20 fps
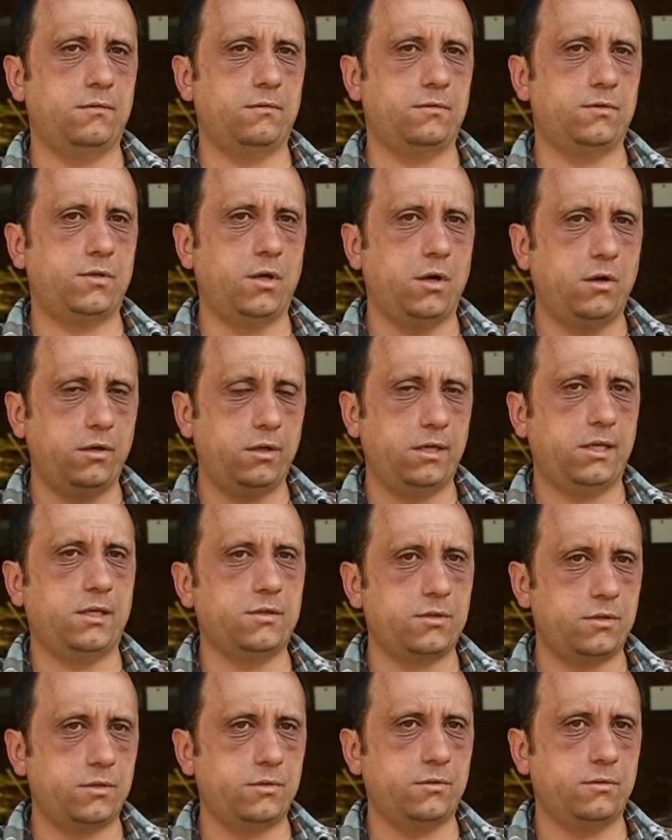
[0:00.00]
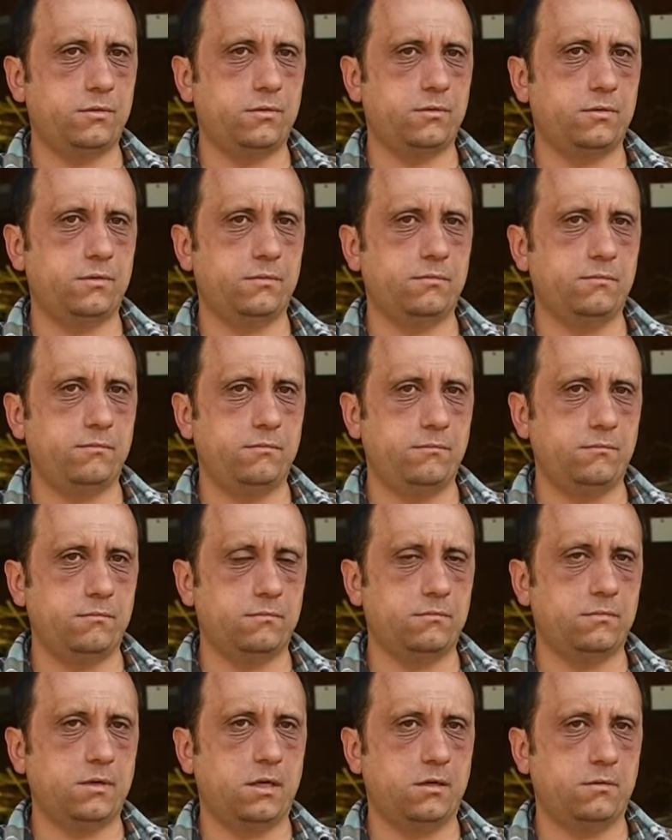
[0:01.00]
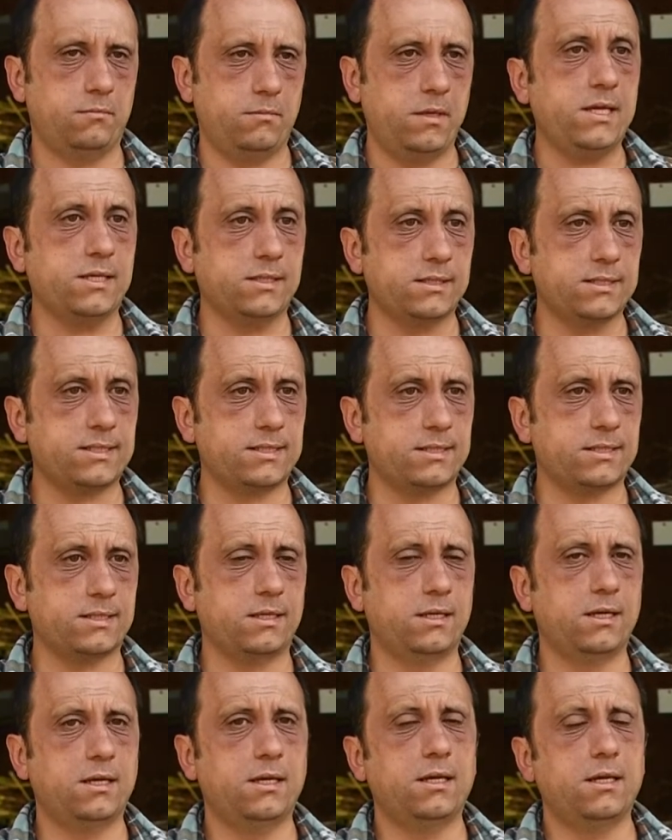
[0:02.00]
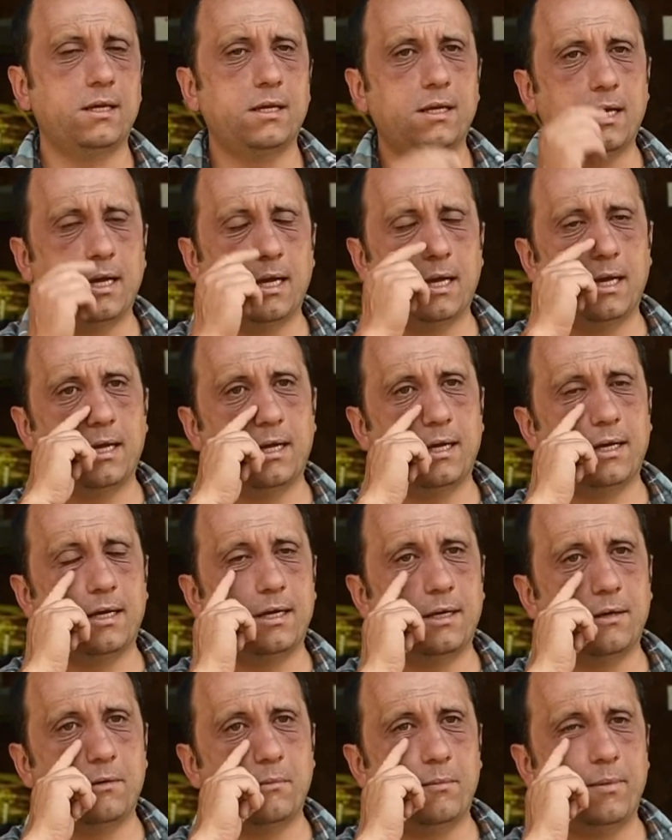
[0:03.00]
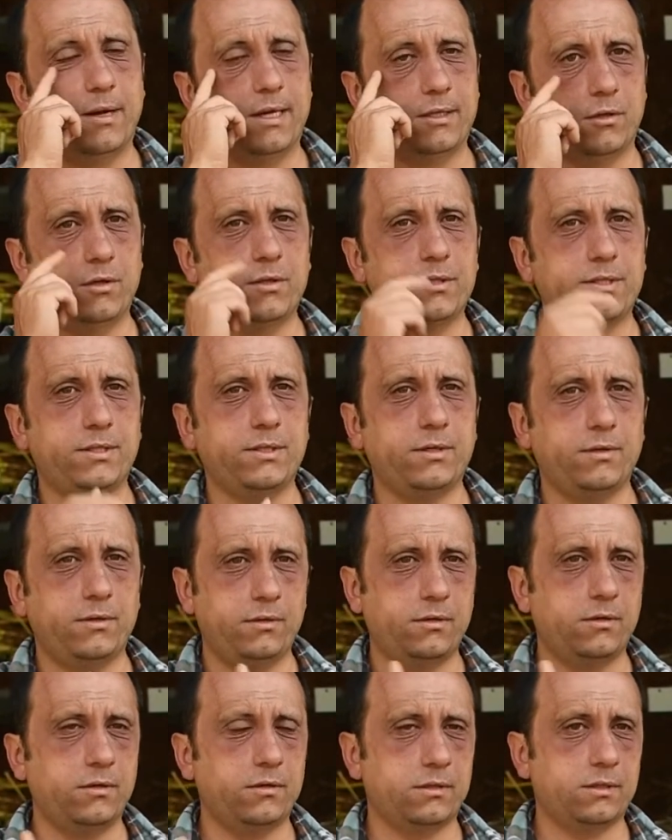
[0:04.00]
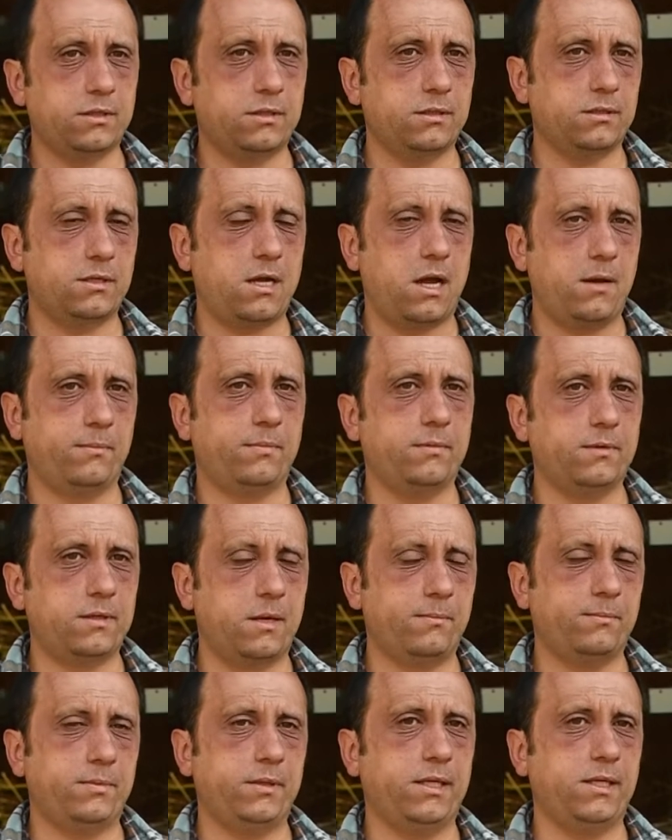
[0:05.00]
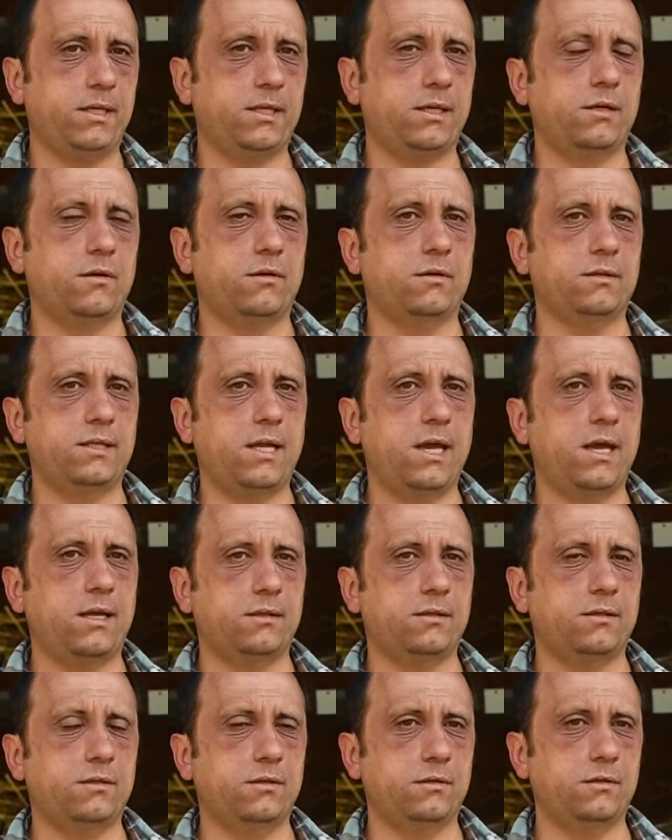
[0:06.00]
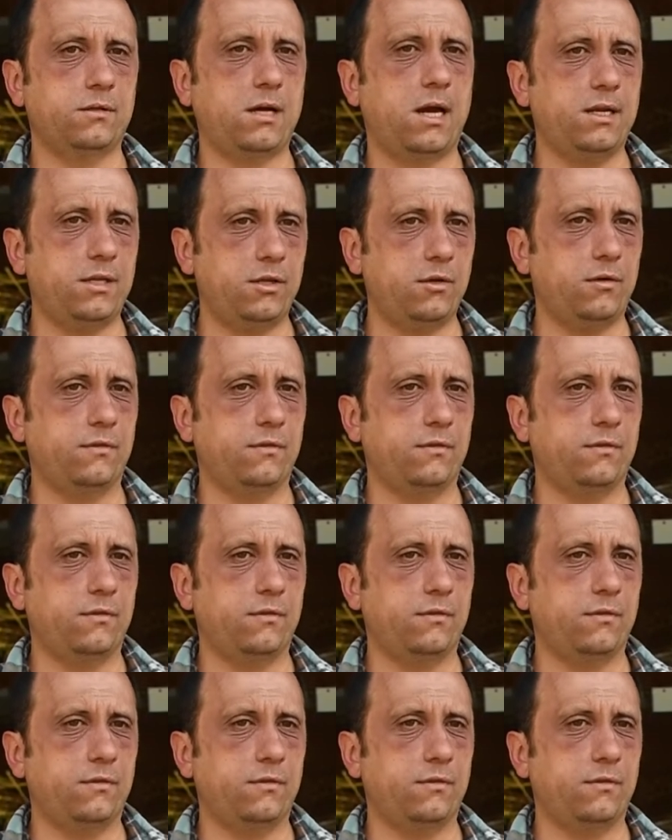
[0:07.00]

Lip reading: turn into our meals, but also completing on that idea